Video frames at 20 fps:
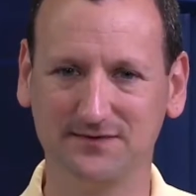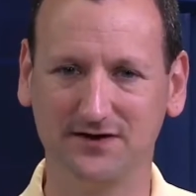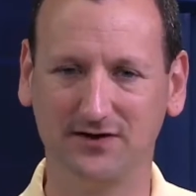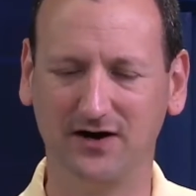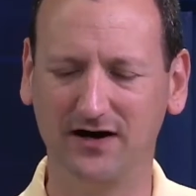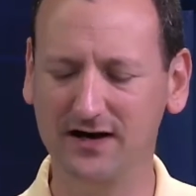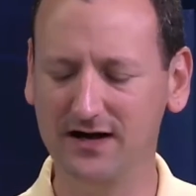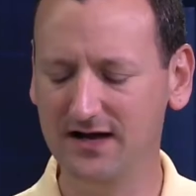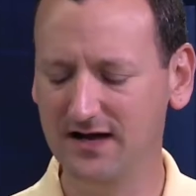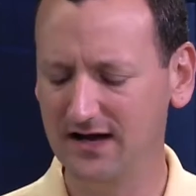All
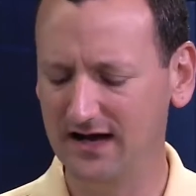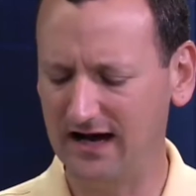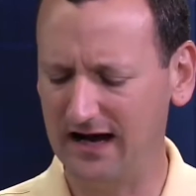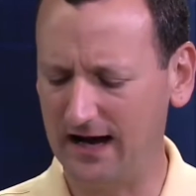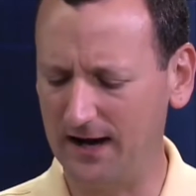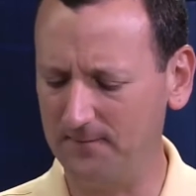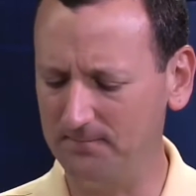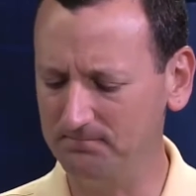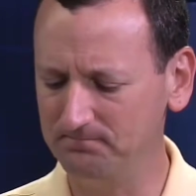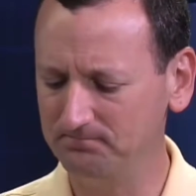right.
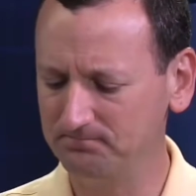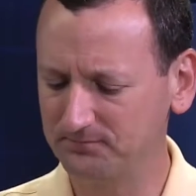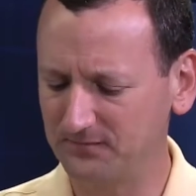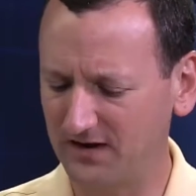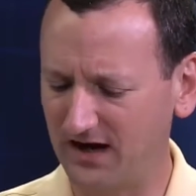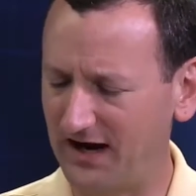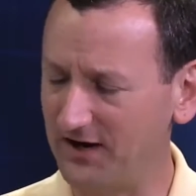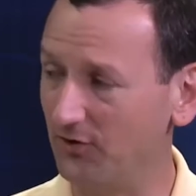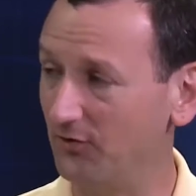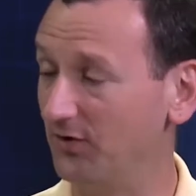
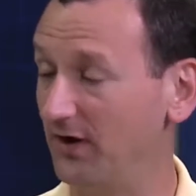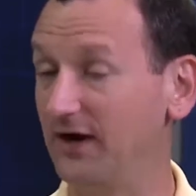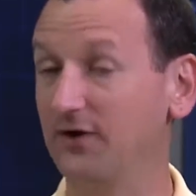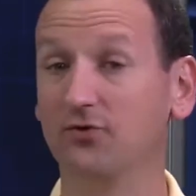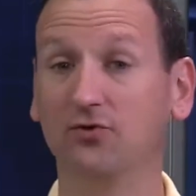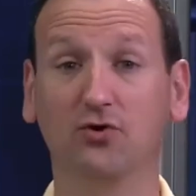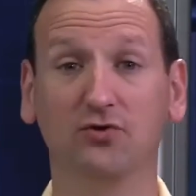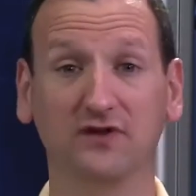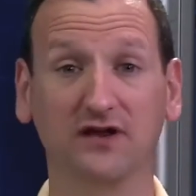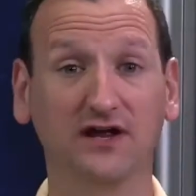I
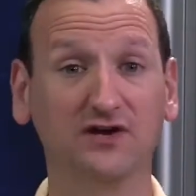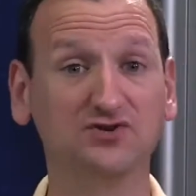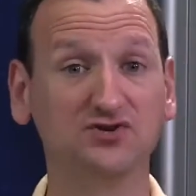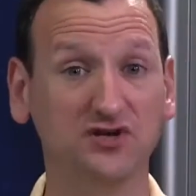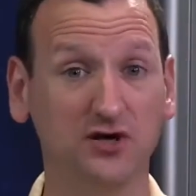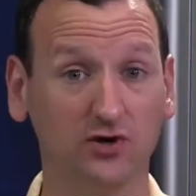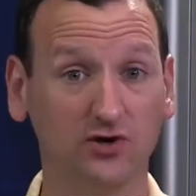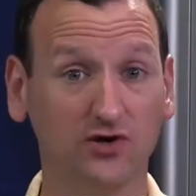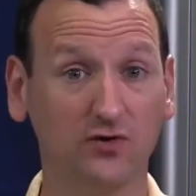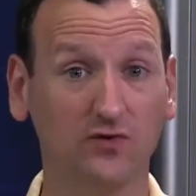don't know the
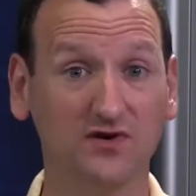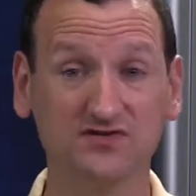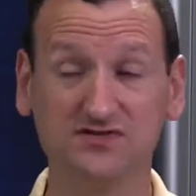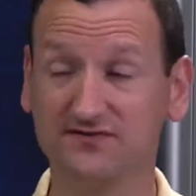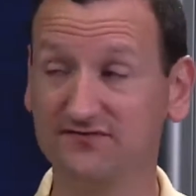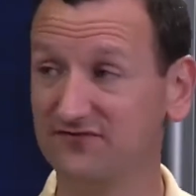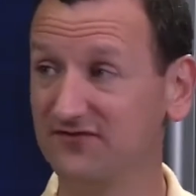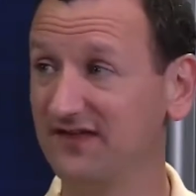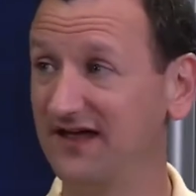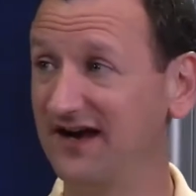engineering
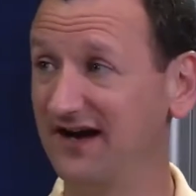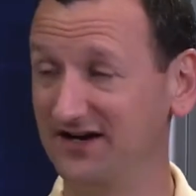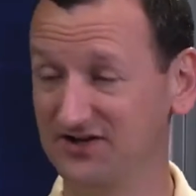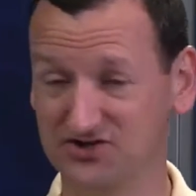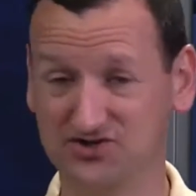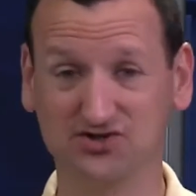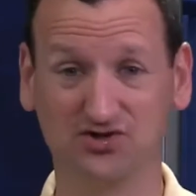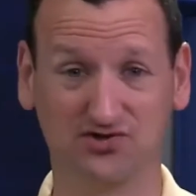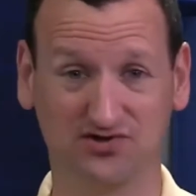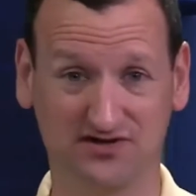reason for that. I
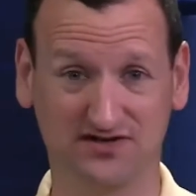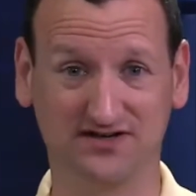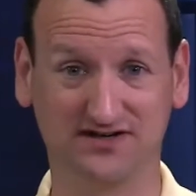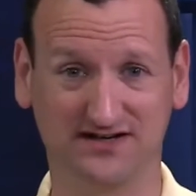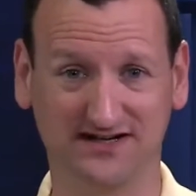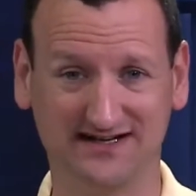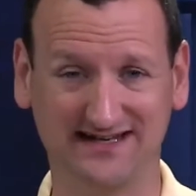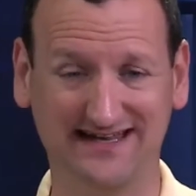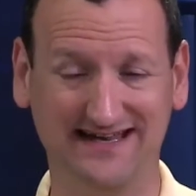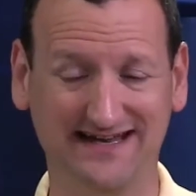just know that
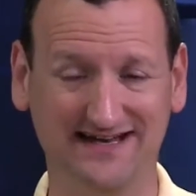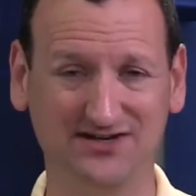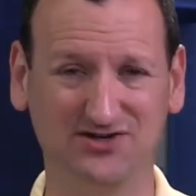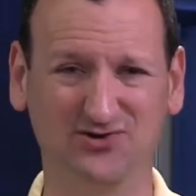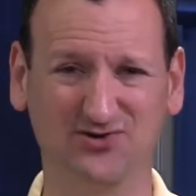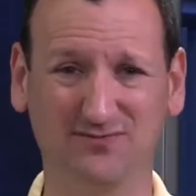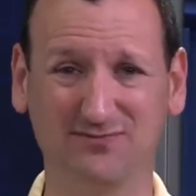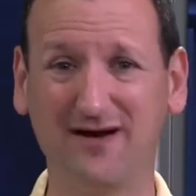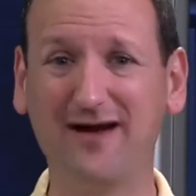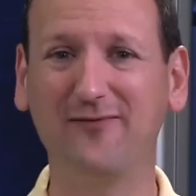it can't
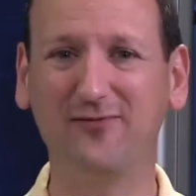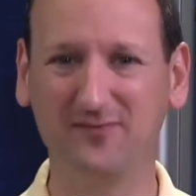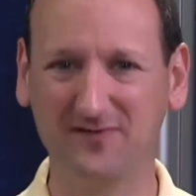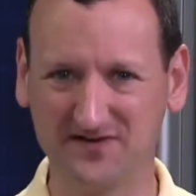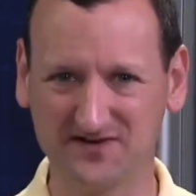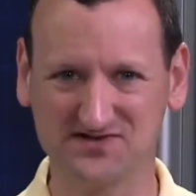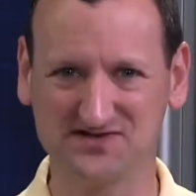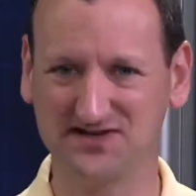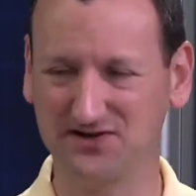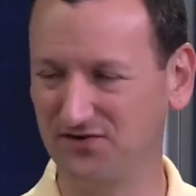do it, probably
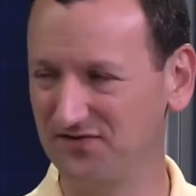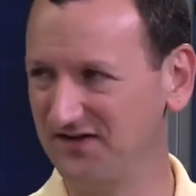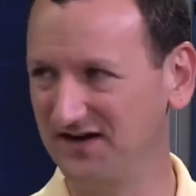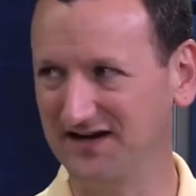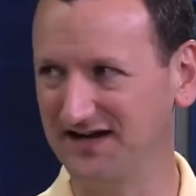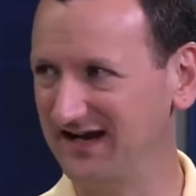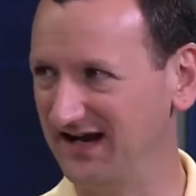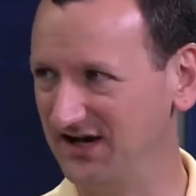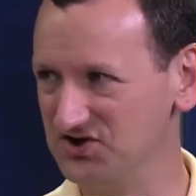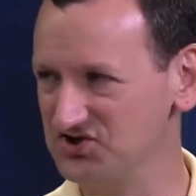because of the
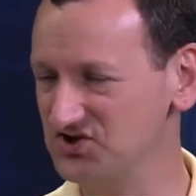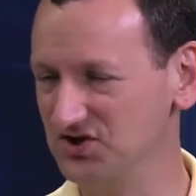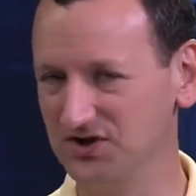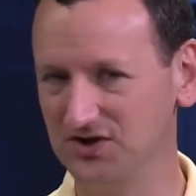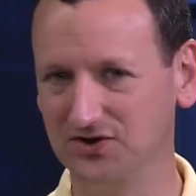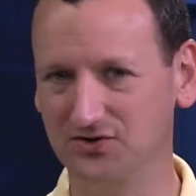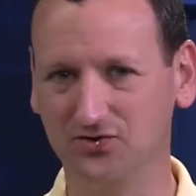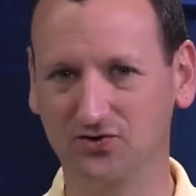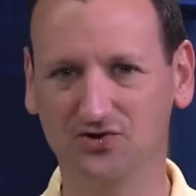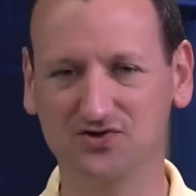
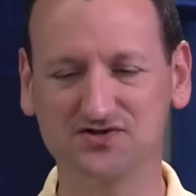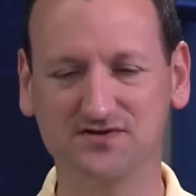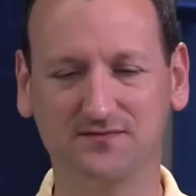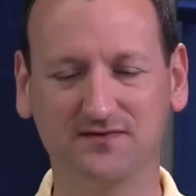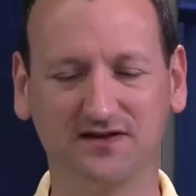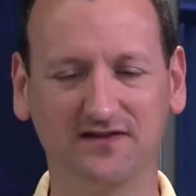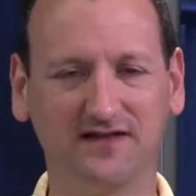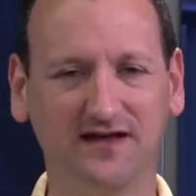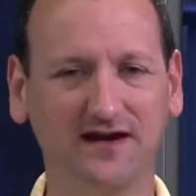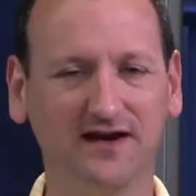authentication or
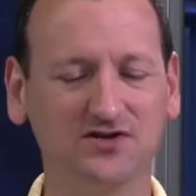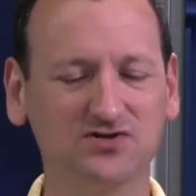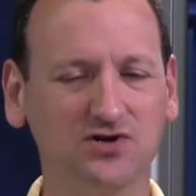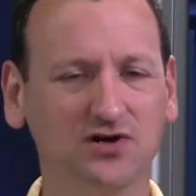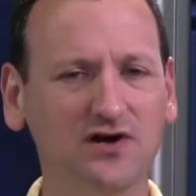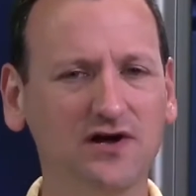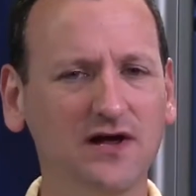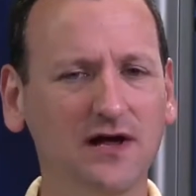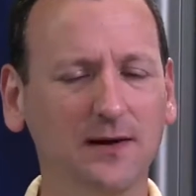something of that nature.